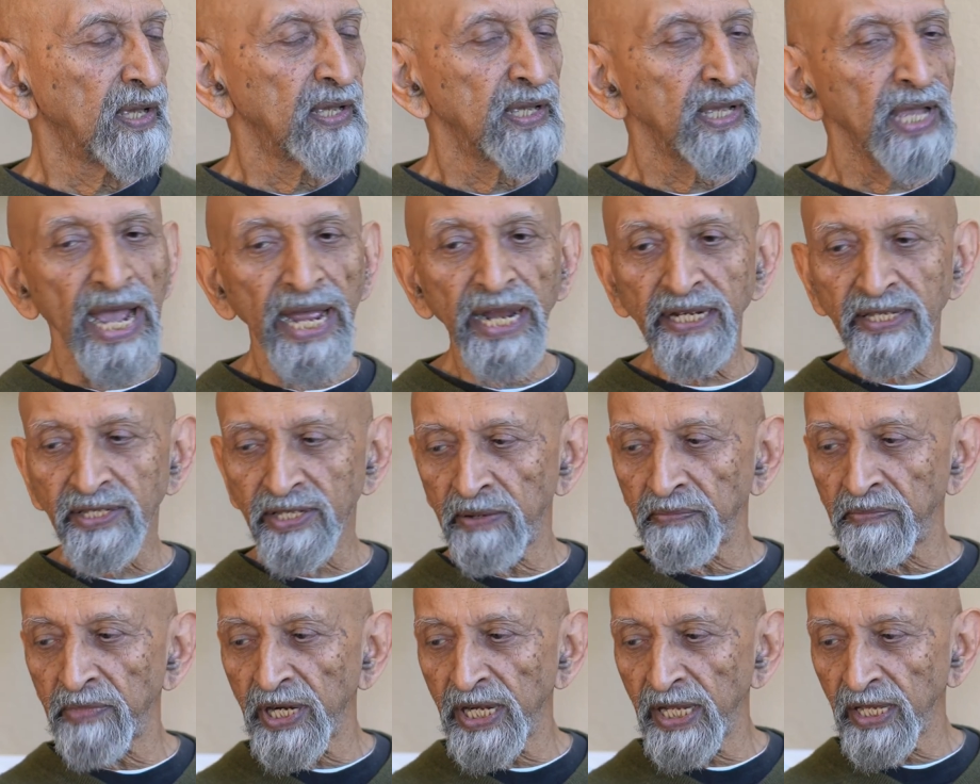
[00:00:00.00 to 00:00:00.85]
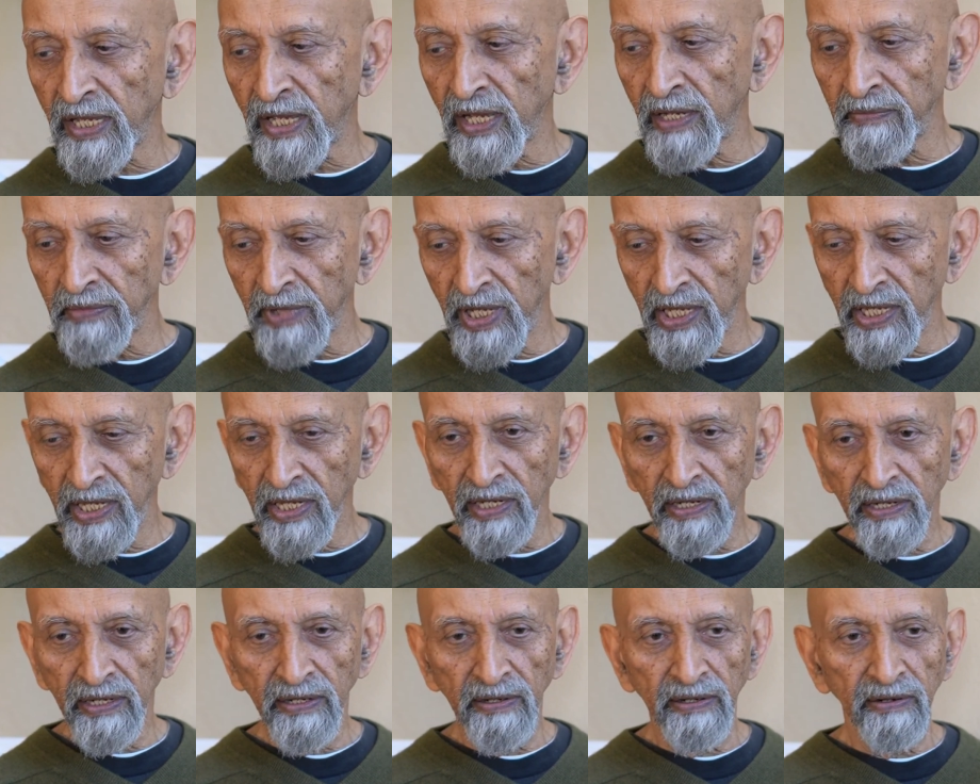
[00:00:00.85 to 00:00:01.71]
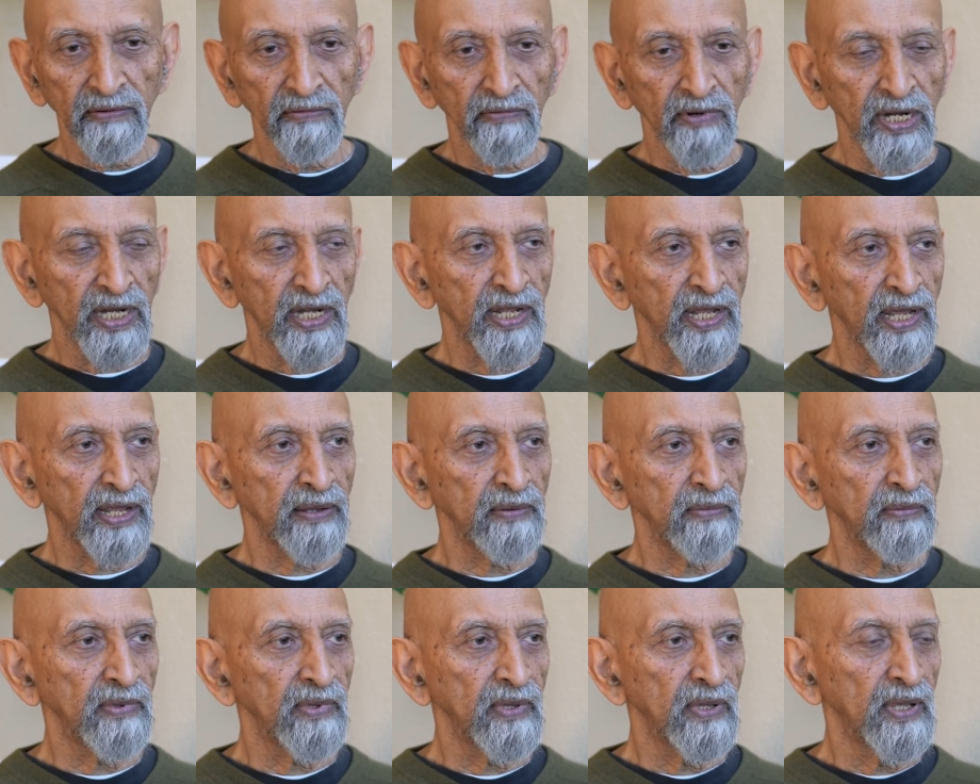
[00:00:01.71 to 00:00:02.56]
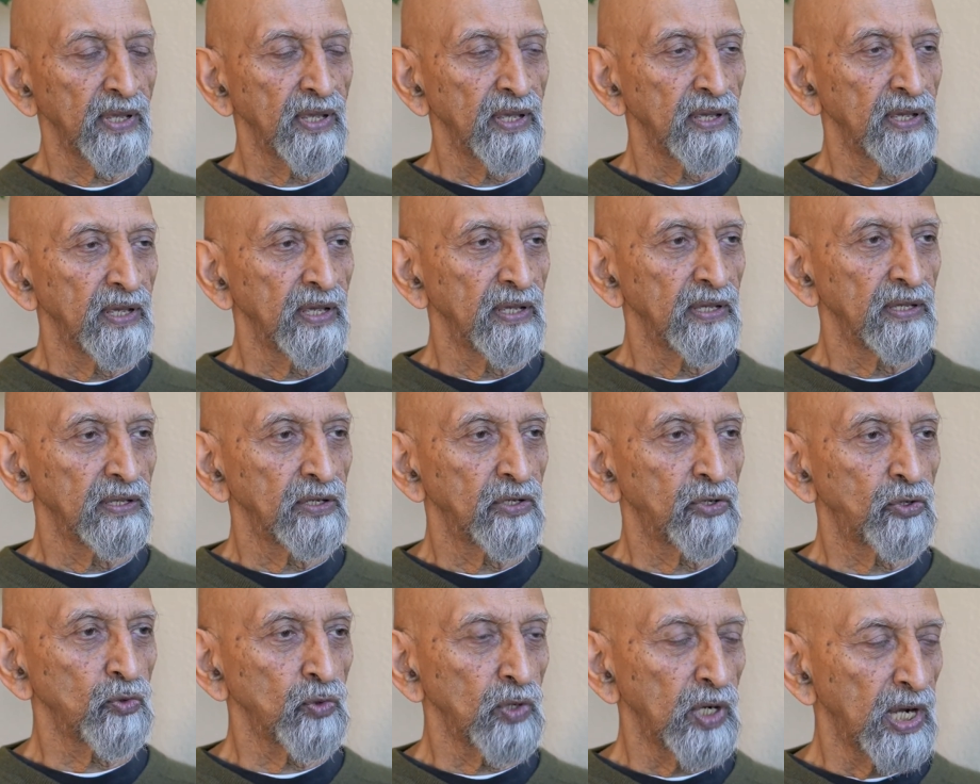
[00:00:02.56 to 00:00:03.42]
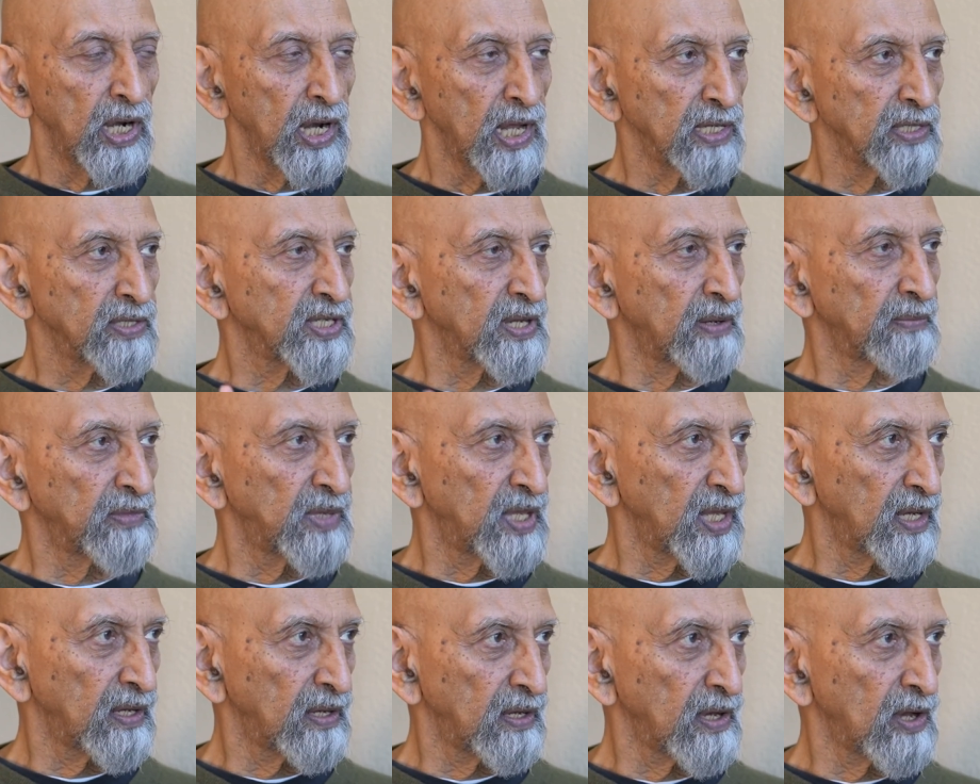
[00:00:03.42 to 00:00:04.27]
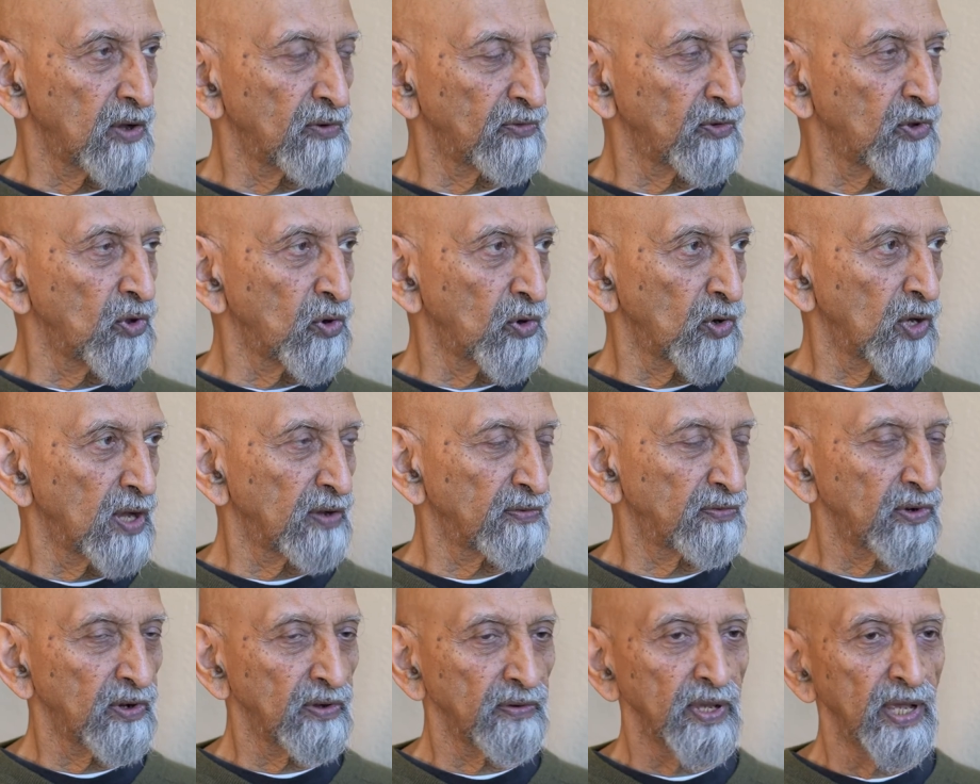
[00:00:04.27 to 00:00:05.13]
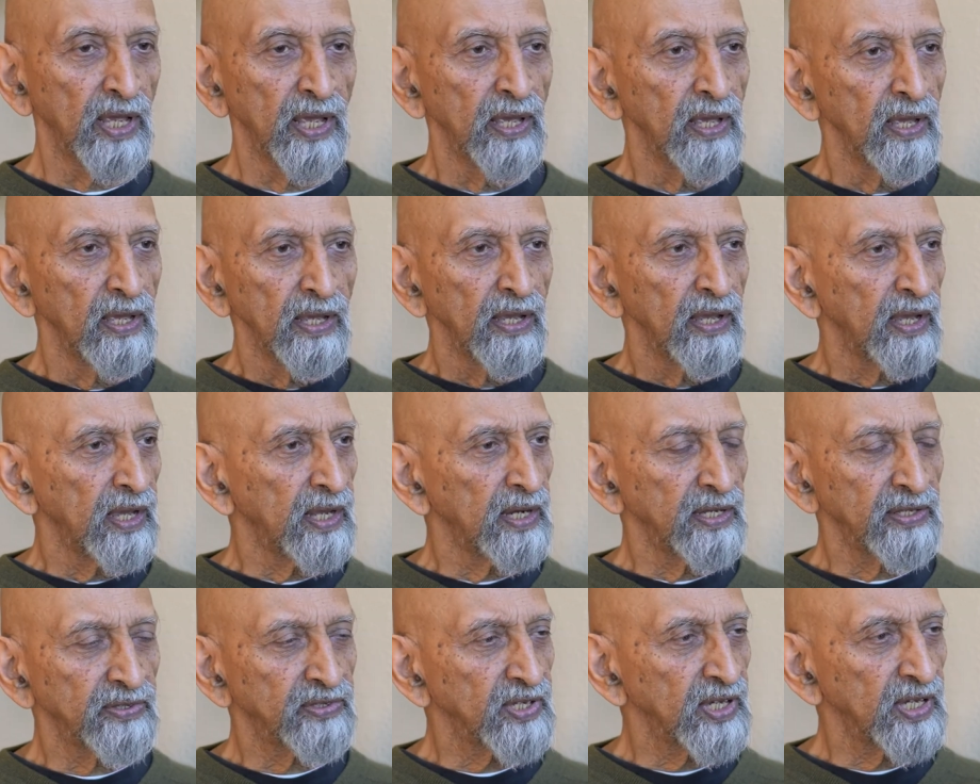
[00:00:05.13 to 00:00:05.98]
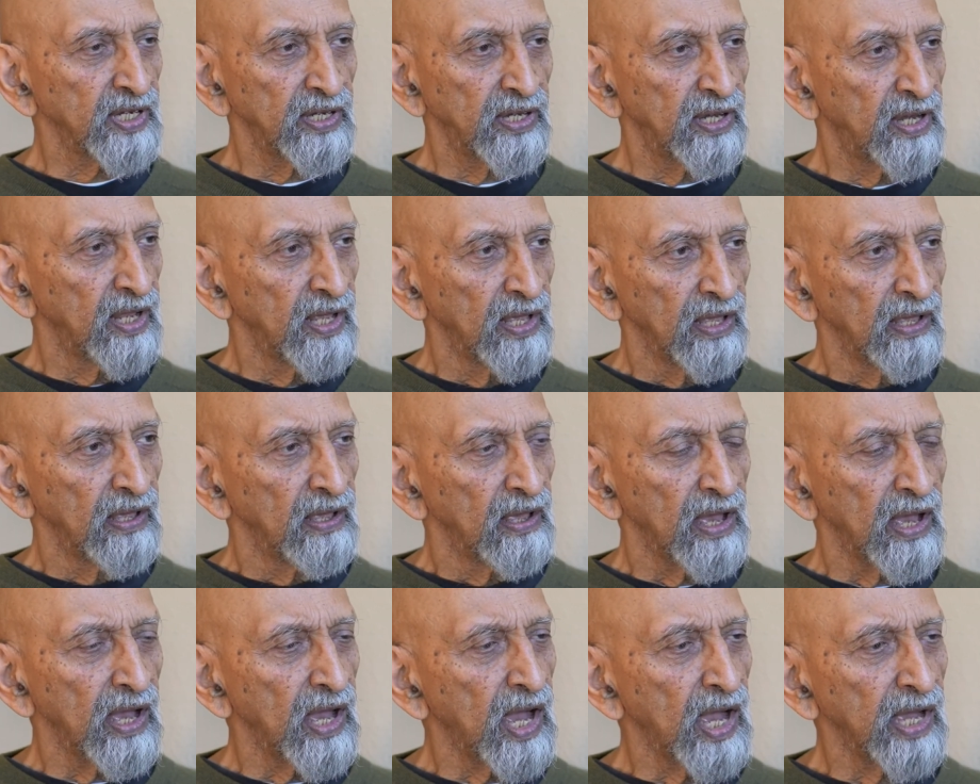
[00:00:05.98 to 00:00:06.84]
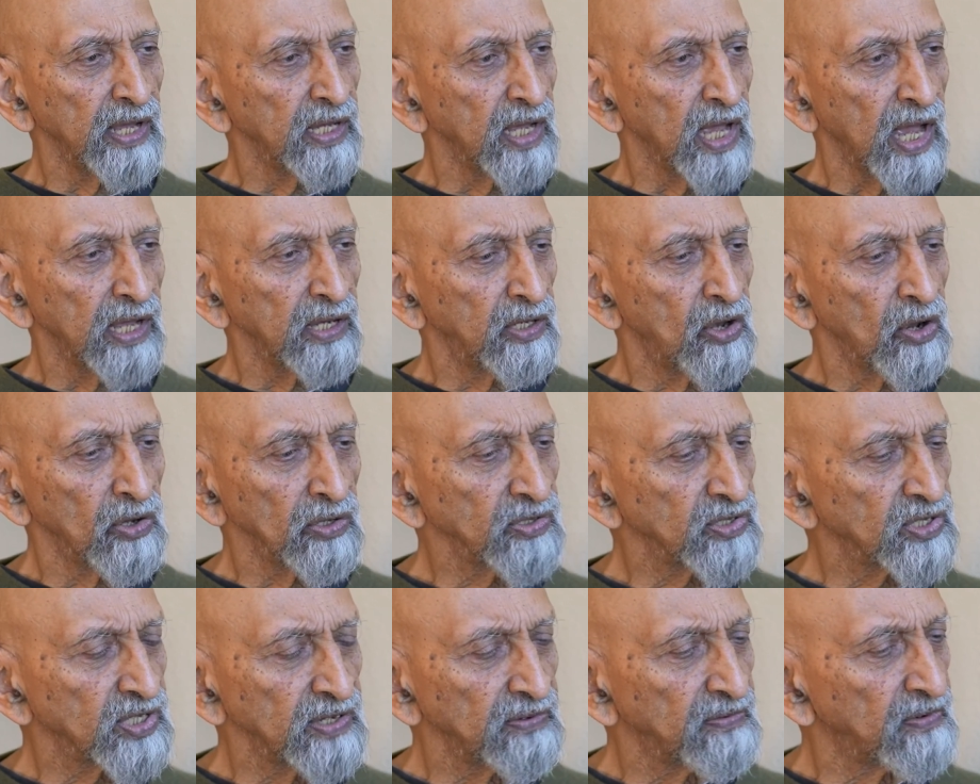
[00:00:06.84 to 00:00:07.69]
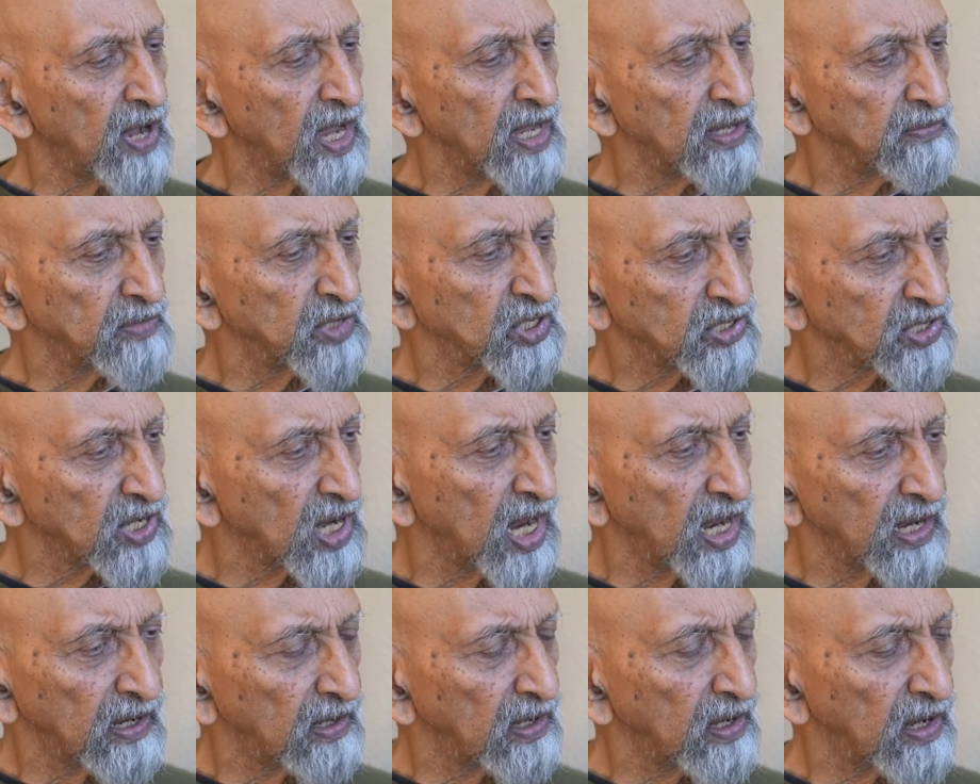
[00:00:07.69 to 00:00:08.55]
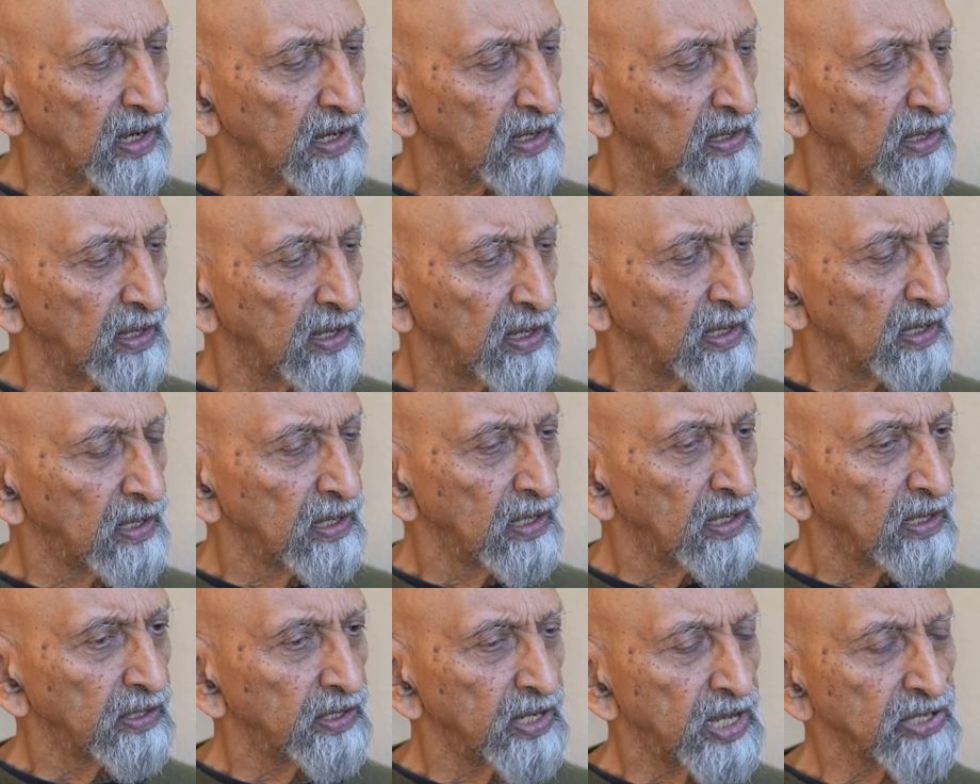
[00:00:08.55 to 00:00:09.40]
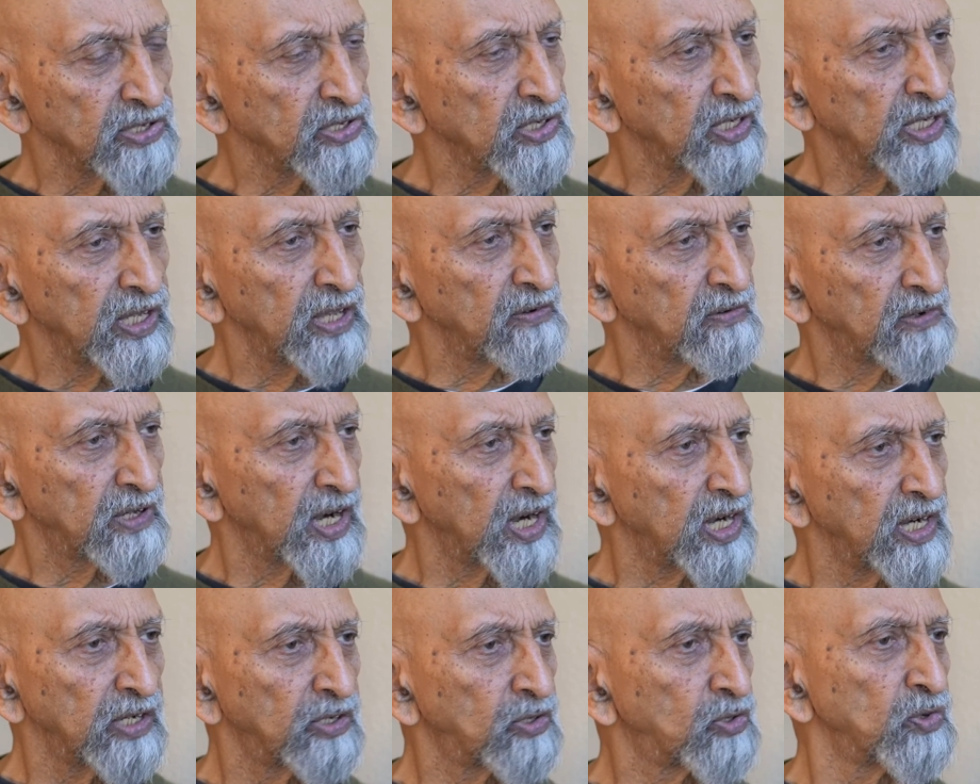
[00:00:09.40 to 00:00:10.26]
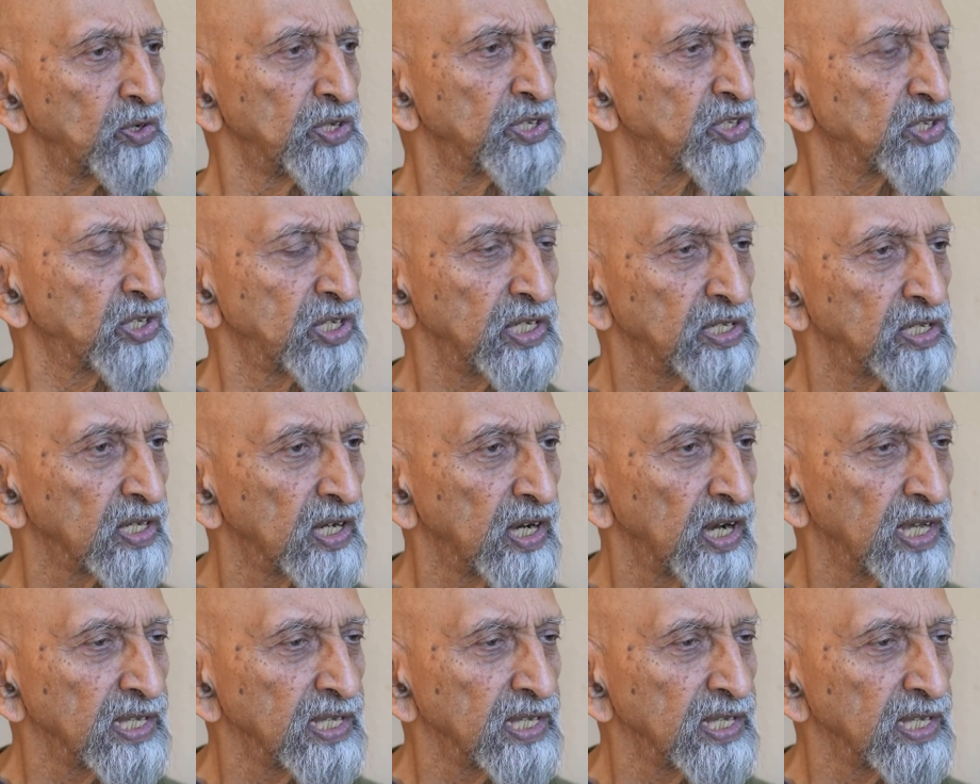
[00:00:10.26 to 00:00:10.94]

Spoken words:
I had somebody come here one time to learn something of yoga from, and he said, I don't see why Mr. Iyengar doesn't give credit to his teacher.